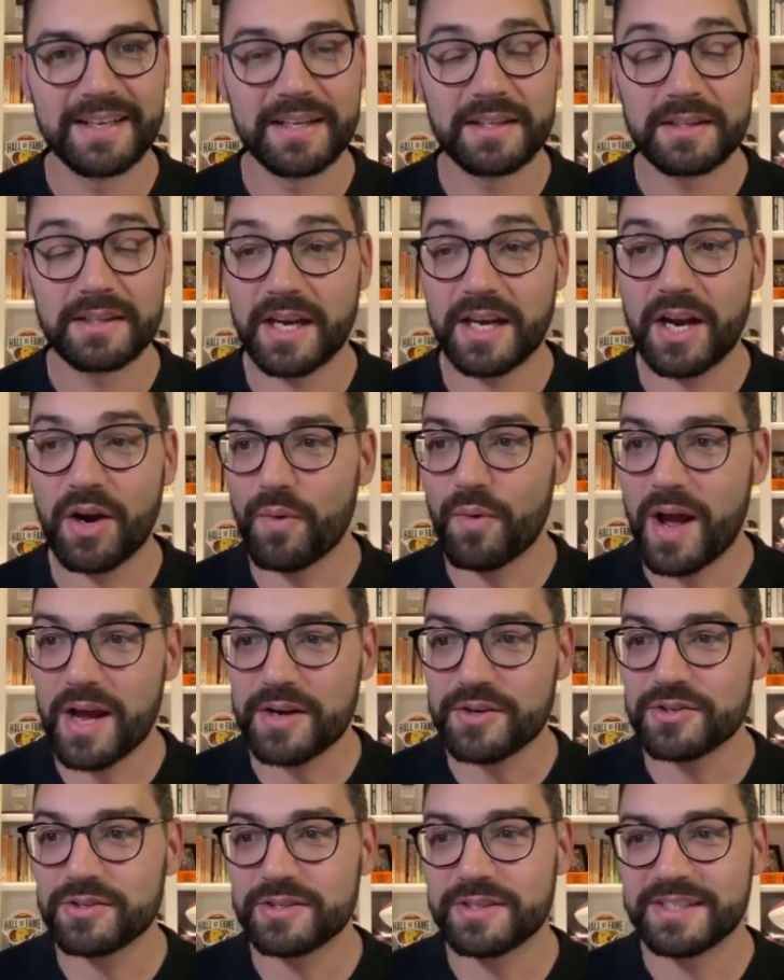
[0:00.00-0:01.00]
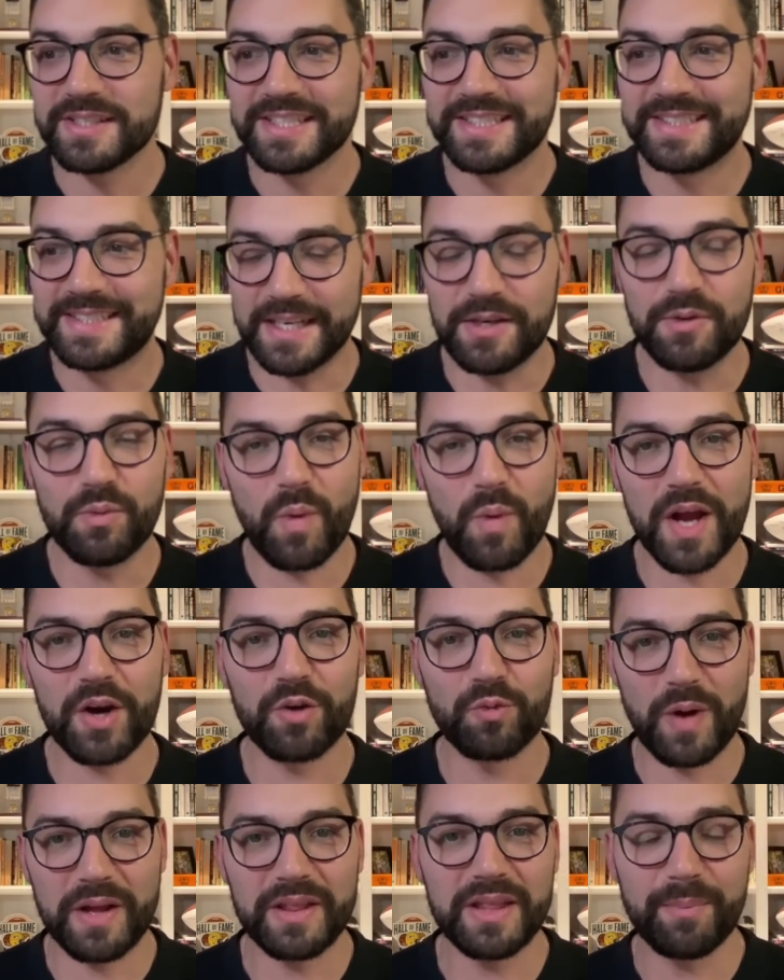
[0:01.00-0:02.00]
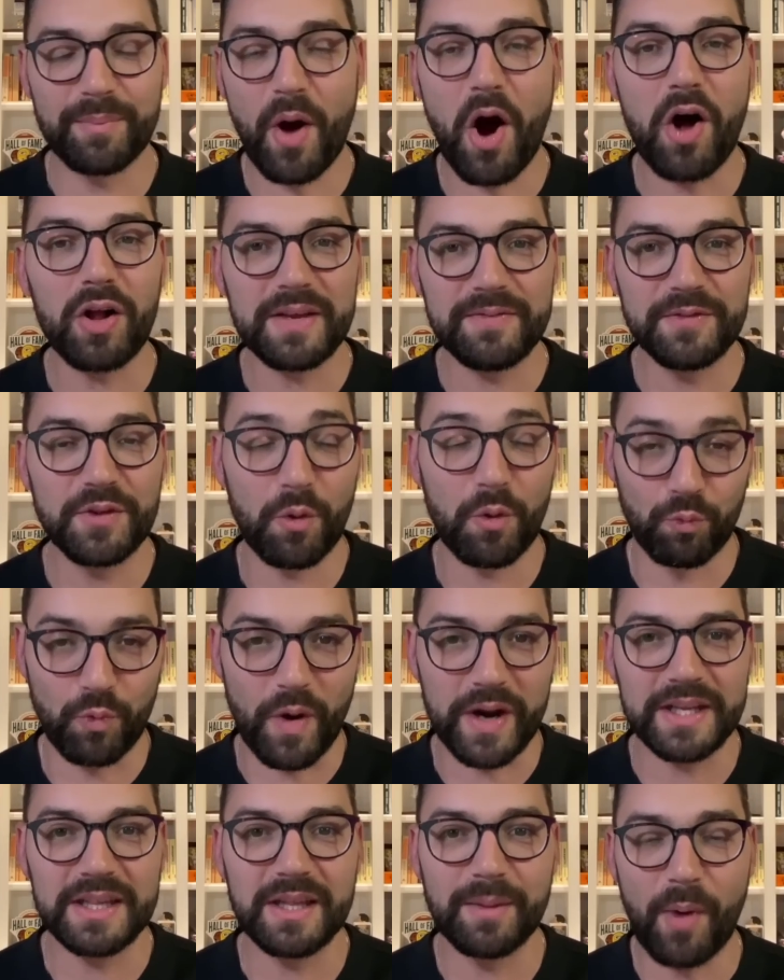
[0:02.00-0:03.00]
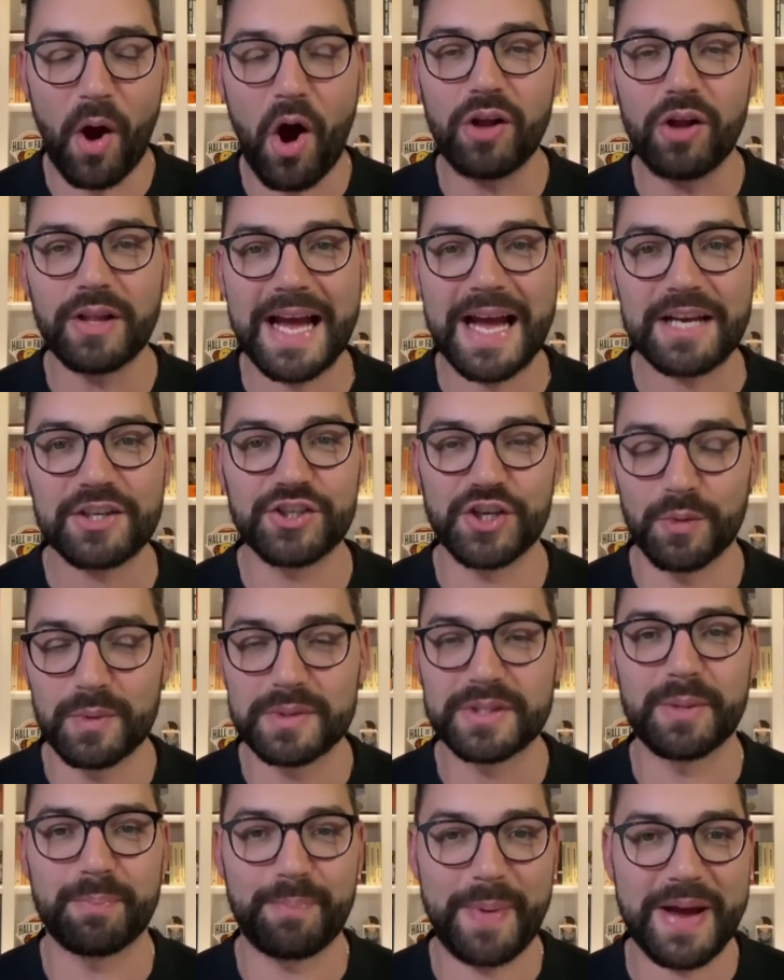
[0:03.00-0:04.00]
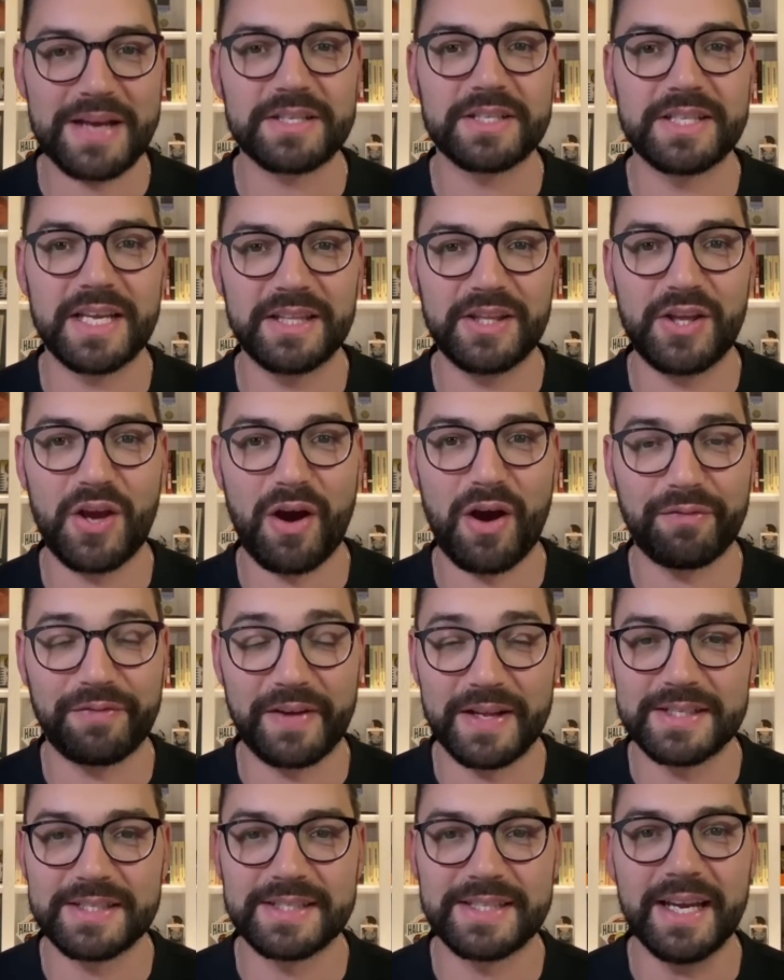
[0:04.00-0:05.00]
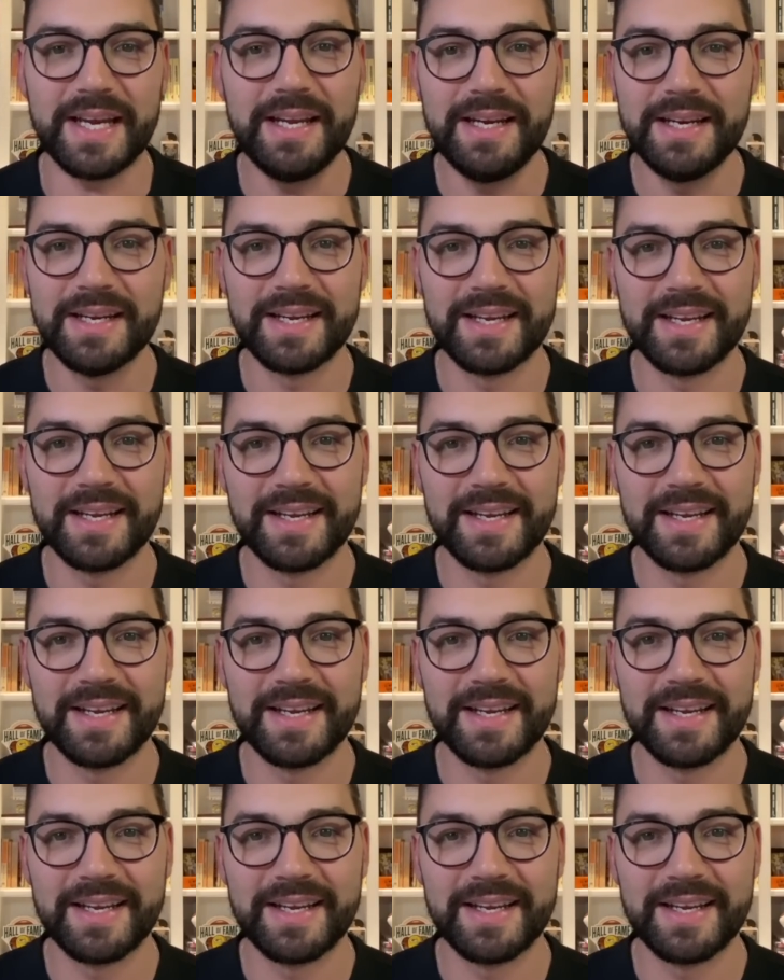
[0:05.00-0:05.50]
That Aaron Rodgers didn't want to run the ball, even though running the ball last year was the best thing the offense did?